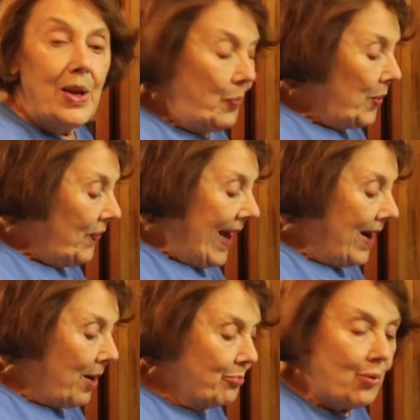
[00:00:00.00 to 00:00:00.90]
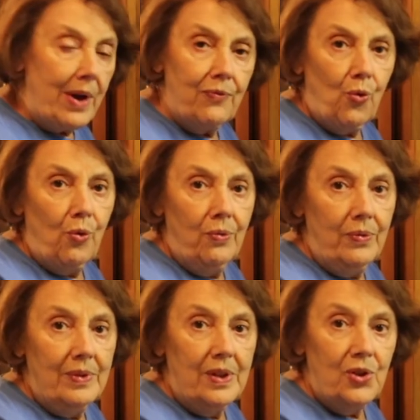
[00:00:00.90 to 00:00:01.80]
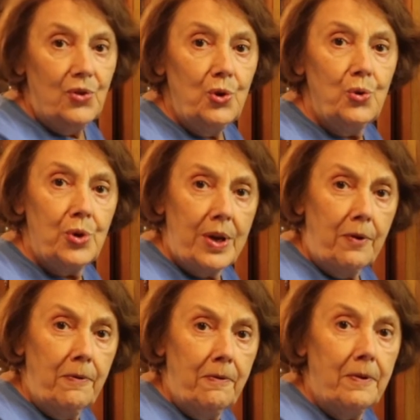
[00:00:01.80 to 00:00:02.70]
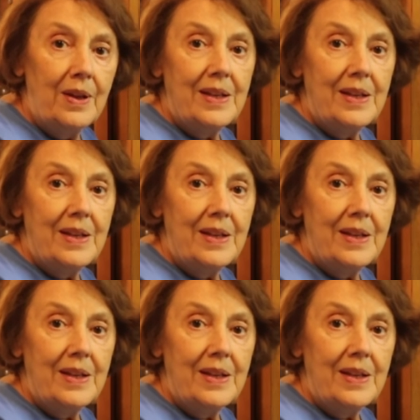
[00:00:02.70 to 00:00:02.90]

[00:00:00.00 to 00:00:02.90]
We've had our Breville Sous Chef